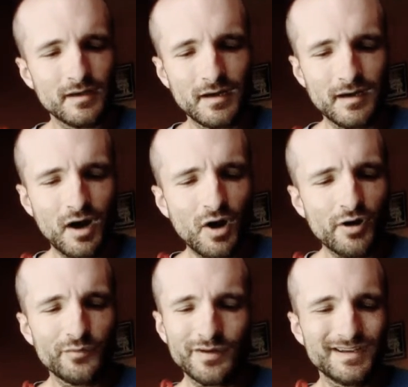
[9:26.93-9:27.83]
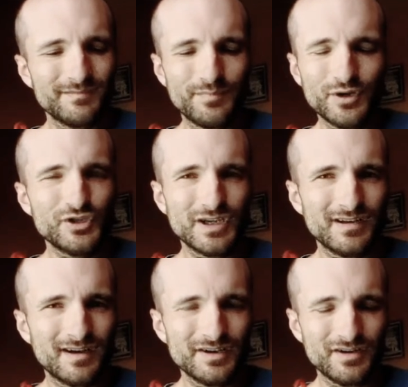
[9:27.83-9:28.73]
A hard one can push
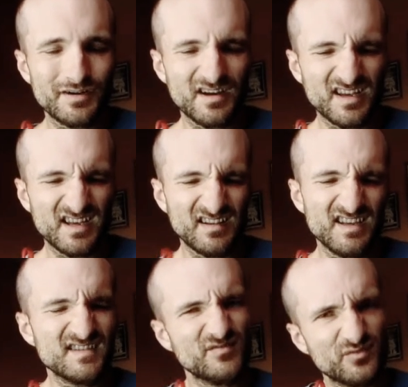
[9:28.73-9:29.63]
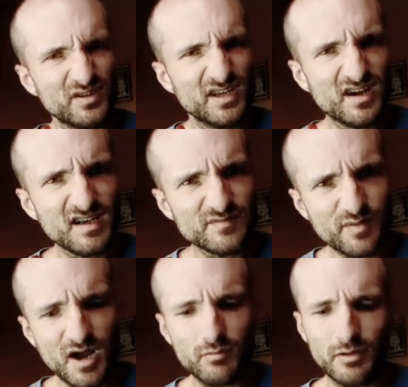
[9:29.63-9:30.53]
in on your Achilles and really cause
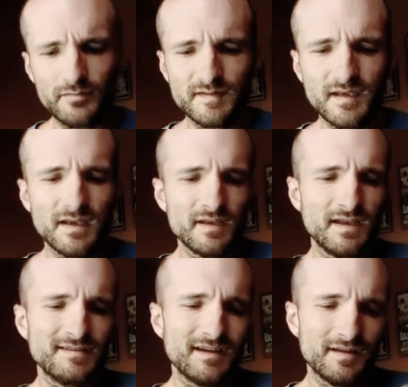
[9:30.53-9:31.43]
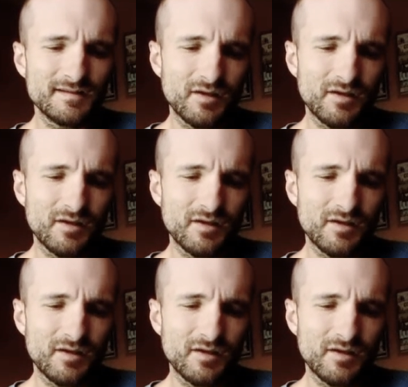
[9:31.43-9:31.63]
problems. And it